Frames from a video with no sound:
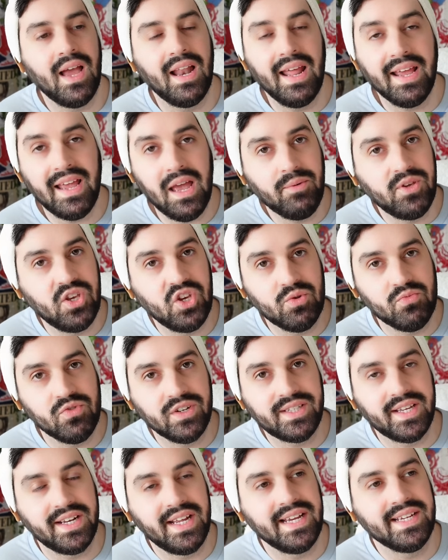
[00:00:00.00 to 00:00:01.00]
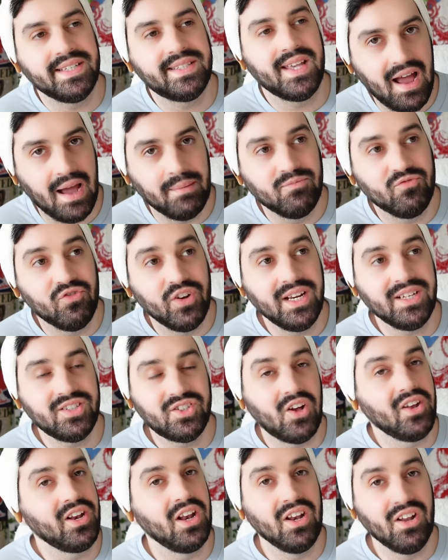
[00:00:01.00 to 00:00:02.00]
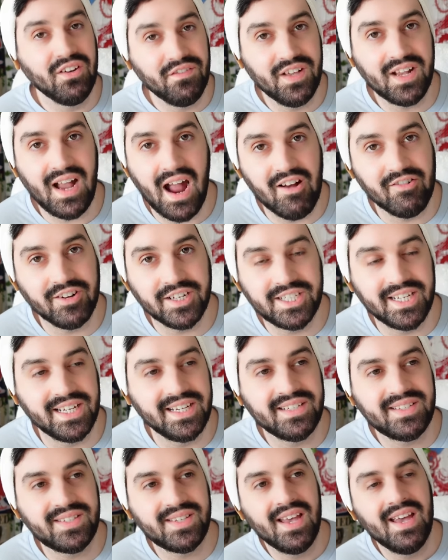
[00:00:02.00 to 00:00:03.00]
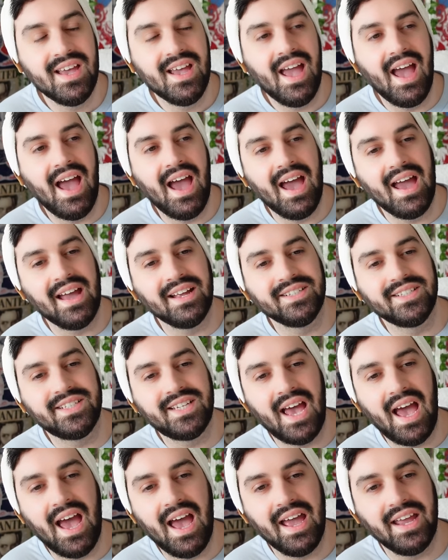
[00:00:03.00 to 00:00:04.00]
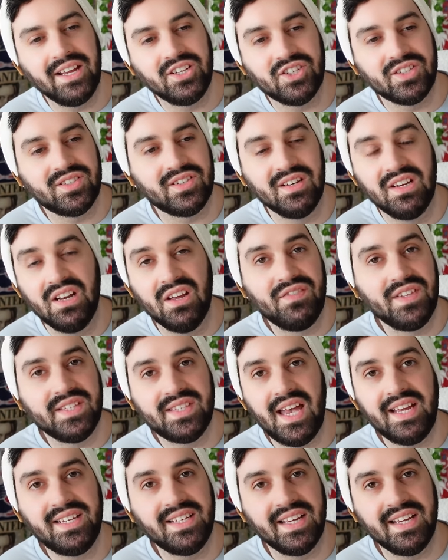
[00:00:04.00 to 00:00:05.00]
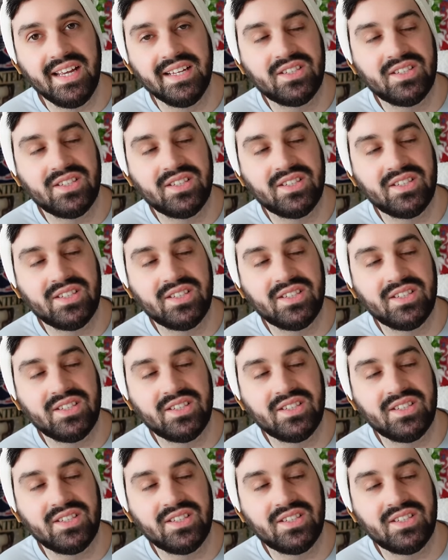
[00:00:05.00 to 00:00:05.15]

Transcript: I like how humorous it is. I'm really starting to love the characters and I just love the setting.